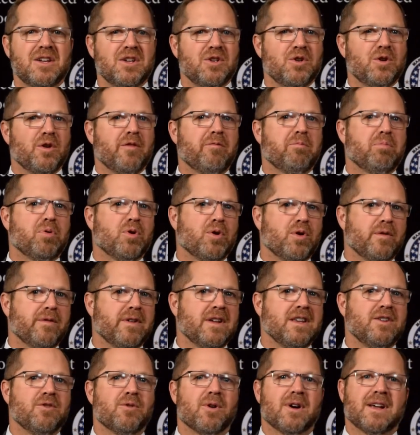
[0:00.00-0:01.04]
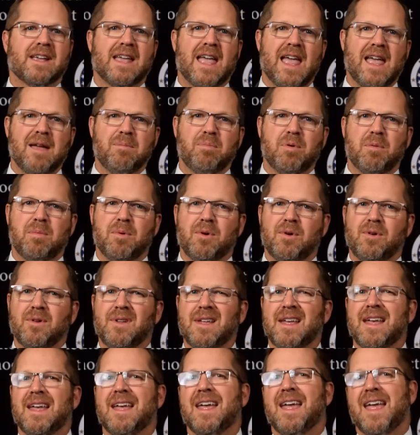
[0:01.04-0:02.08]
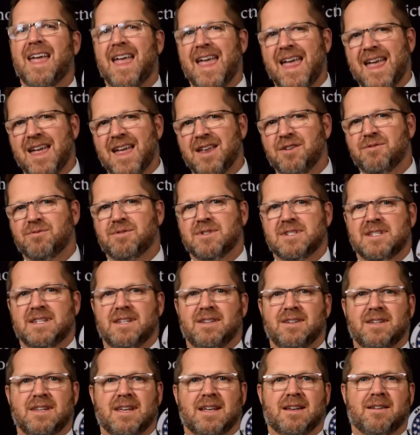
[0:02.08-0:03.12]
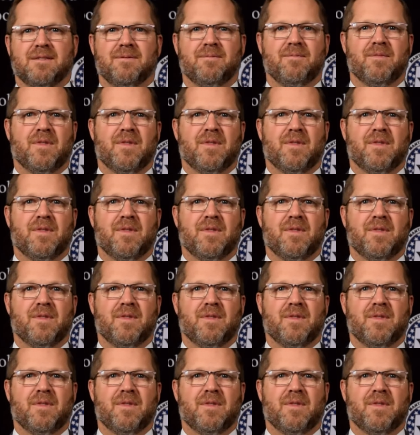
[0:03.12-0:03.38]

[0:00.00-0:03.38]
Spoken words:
You have proven you are capable and resilient.